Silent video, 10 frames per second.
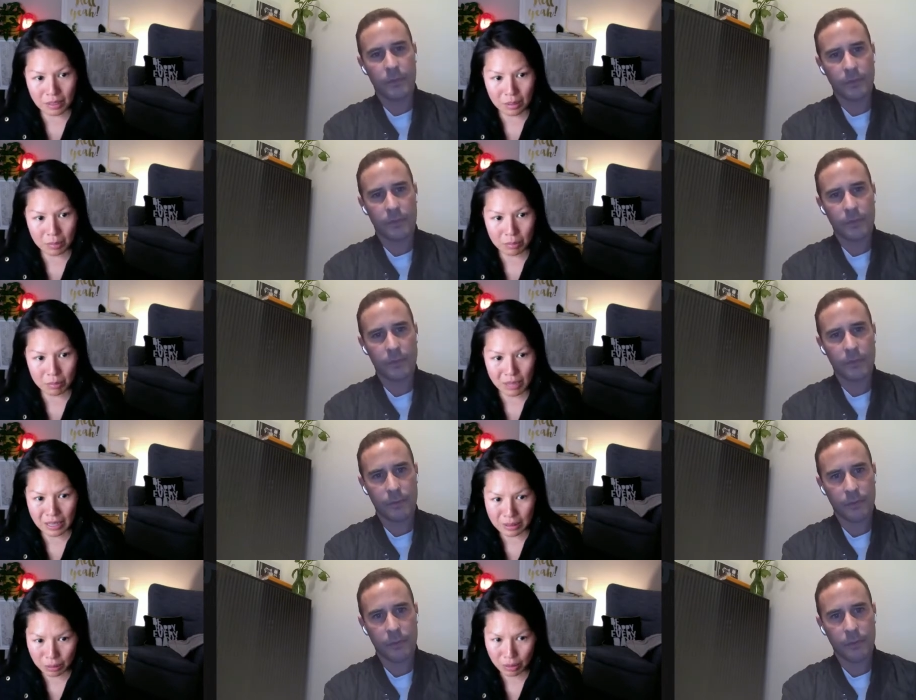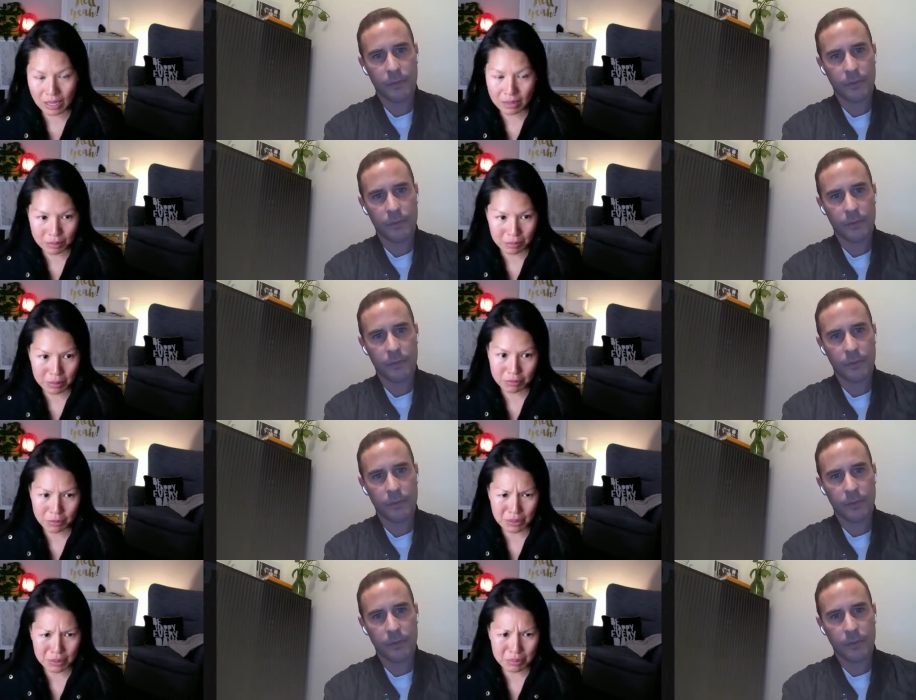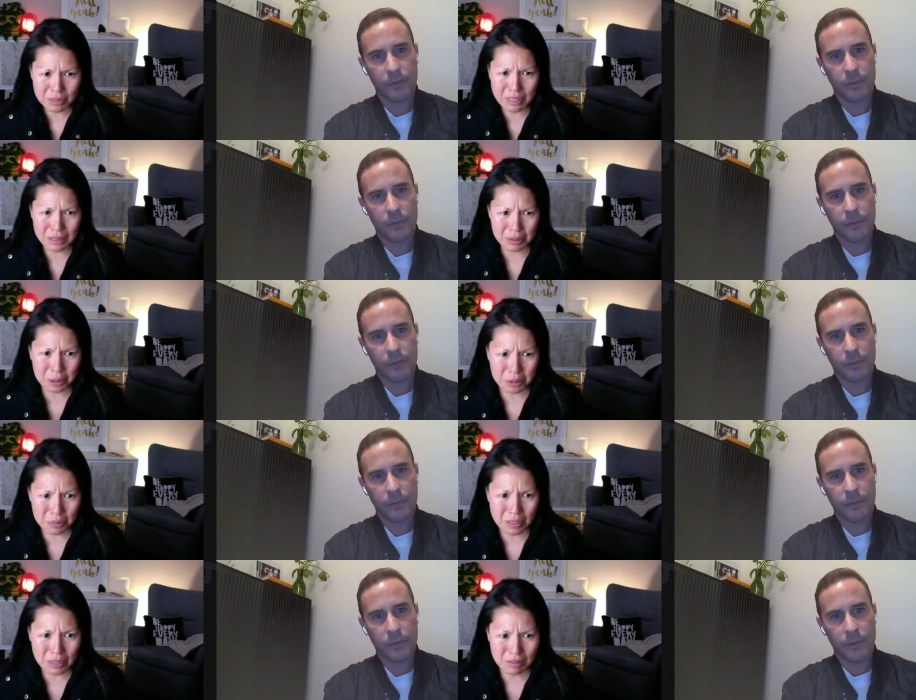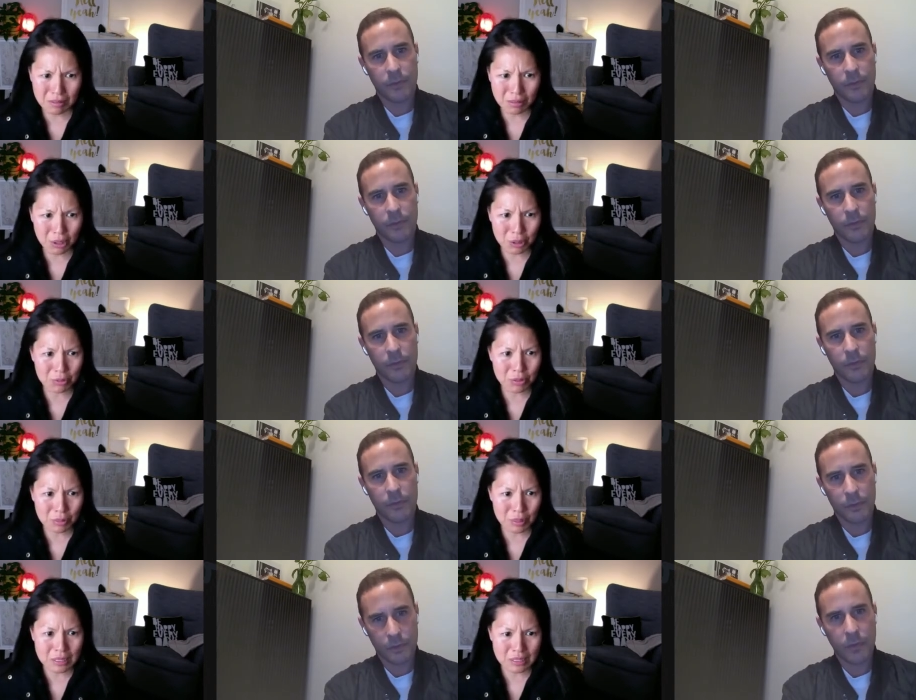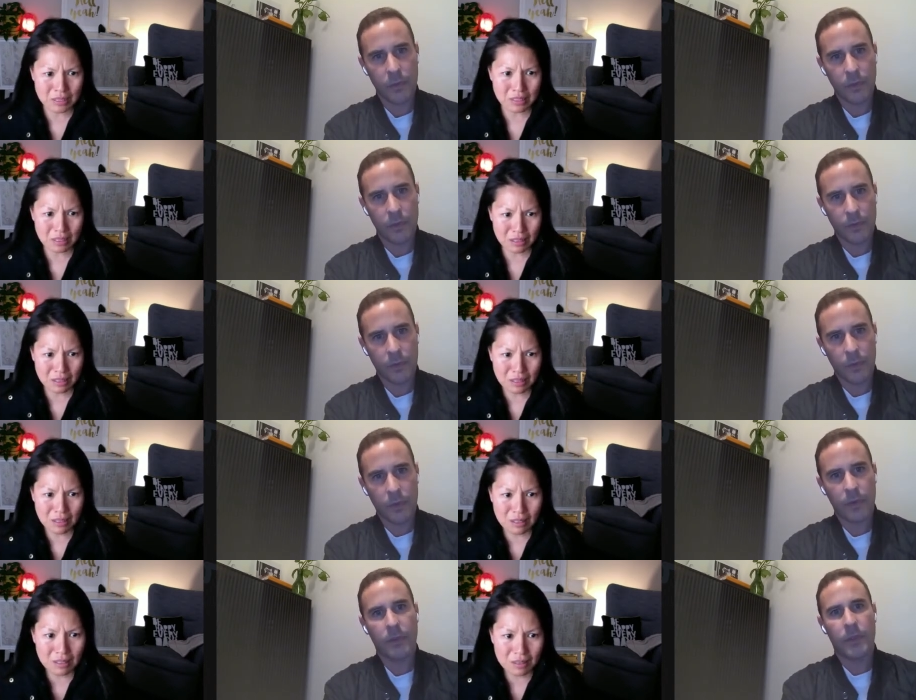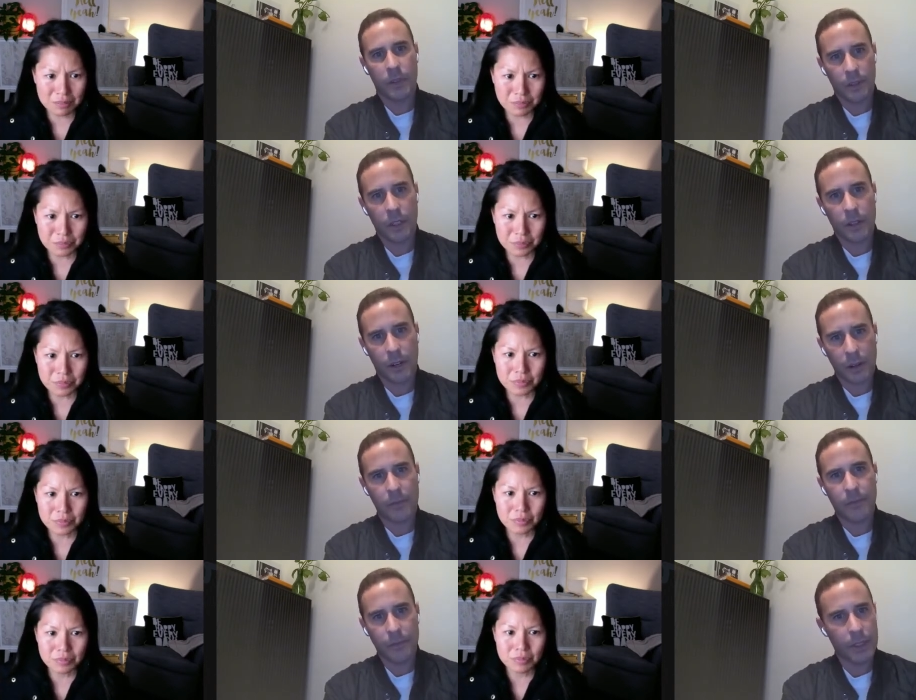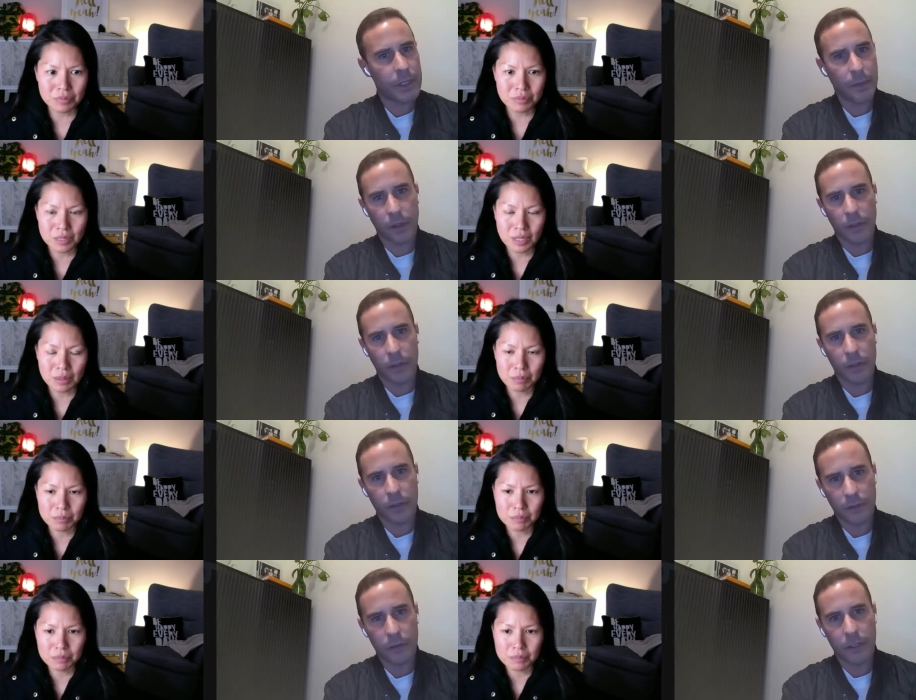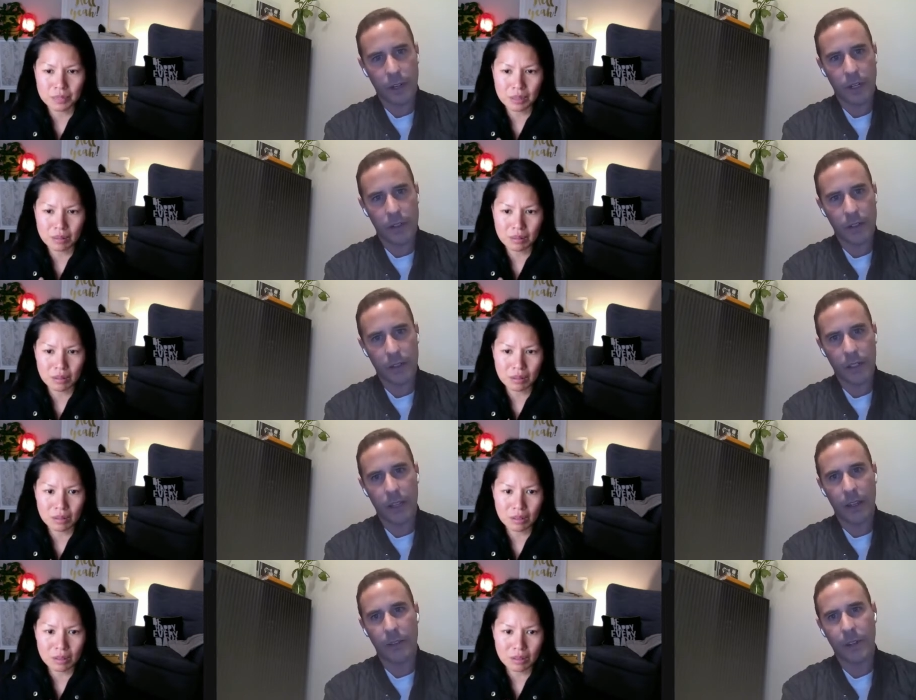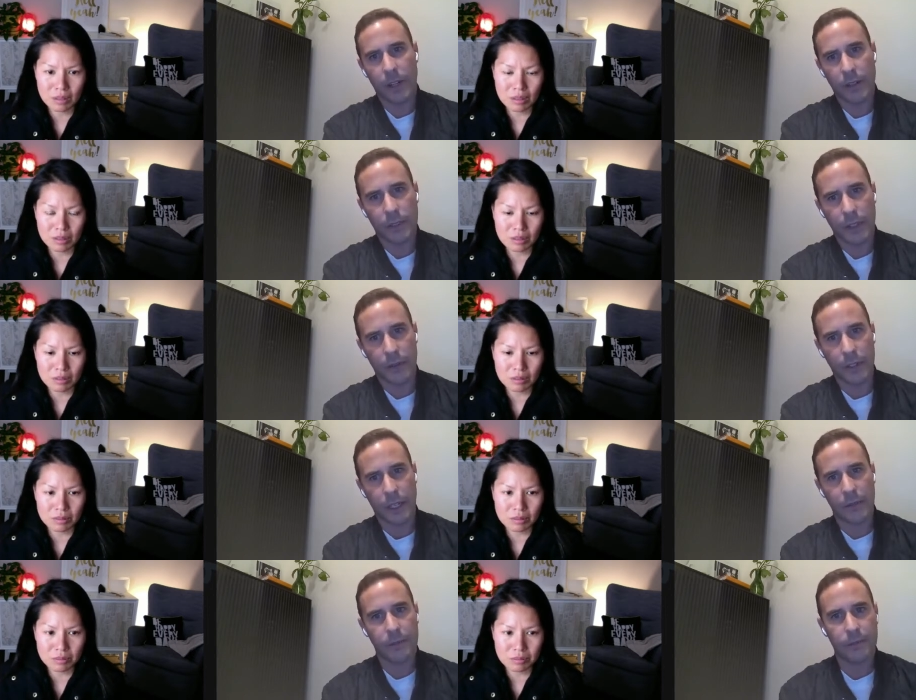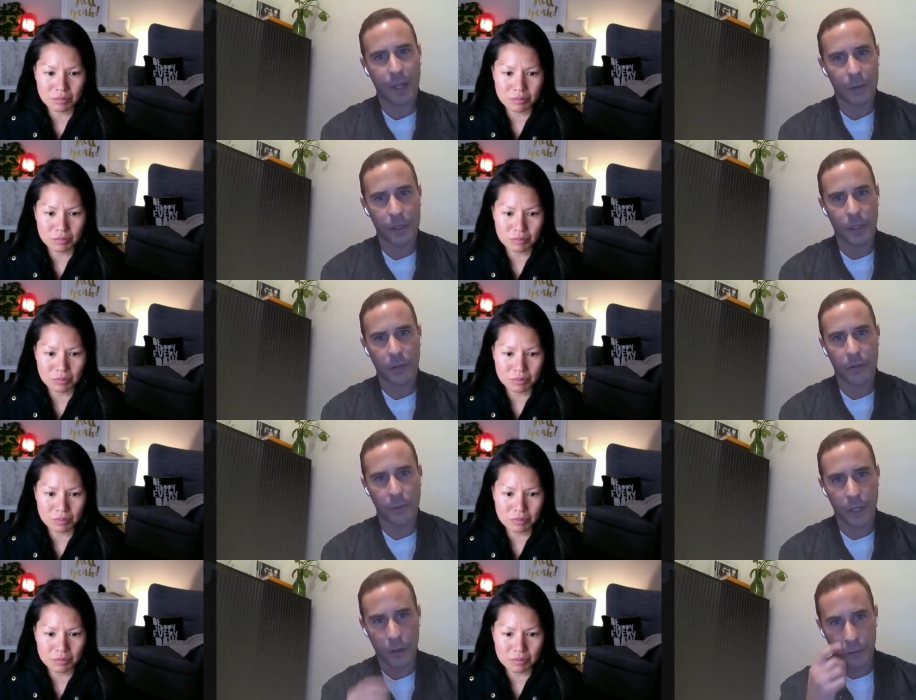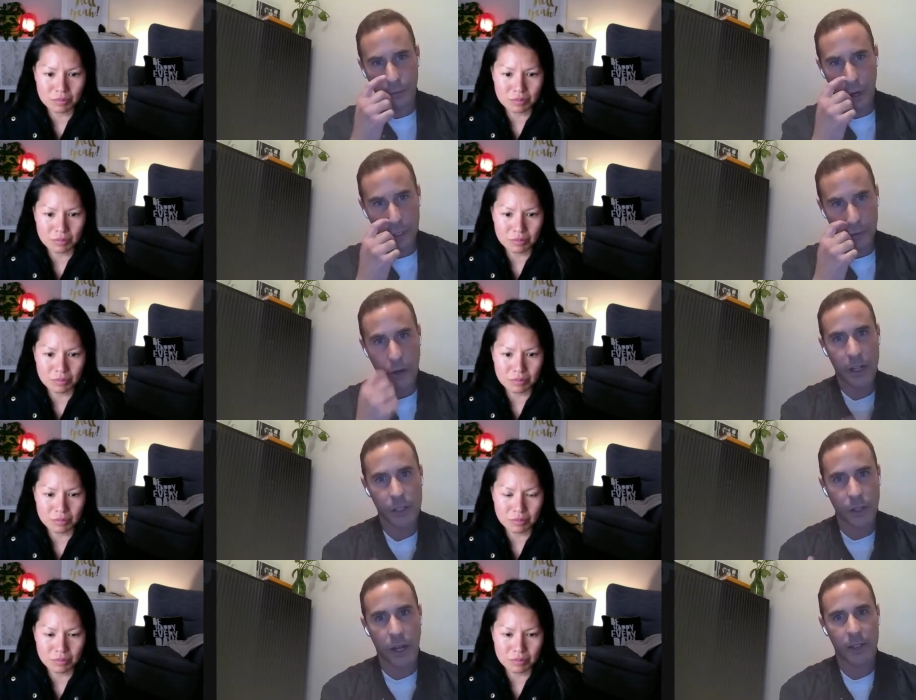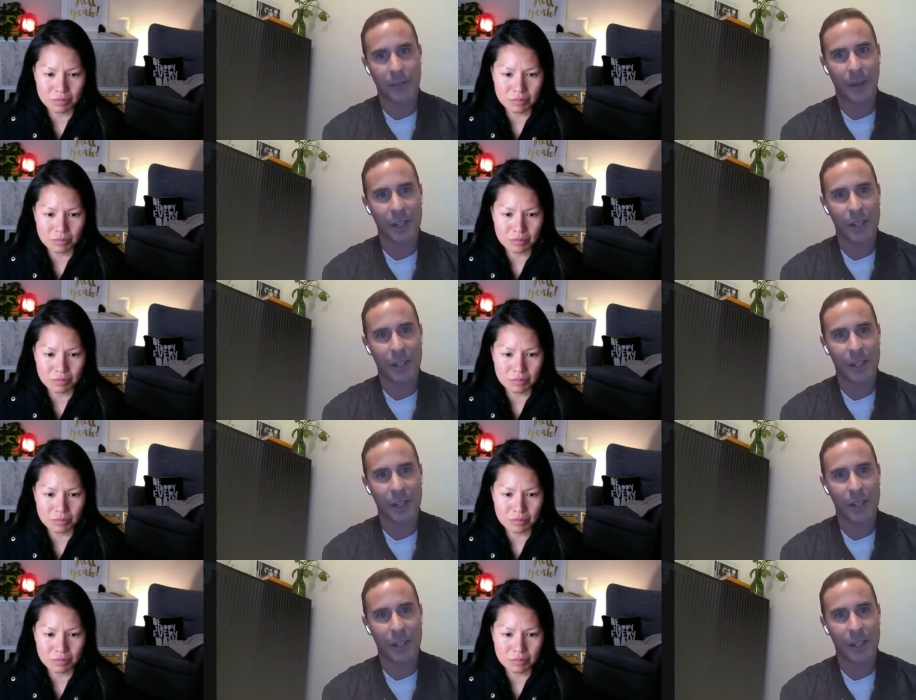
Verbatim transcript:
Speaker 1: um, and not have them at 15% and hope that hope for the best?
Speaker 2: That's right. You're spot on. Yeah. Correct. Yeah. So yeah, land value definitely um up the top for me, or finding the right site to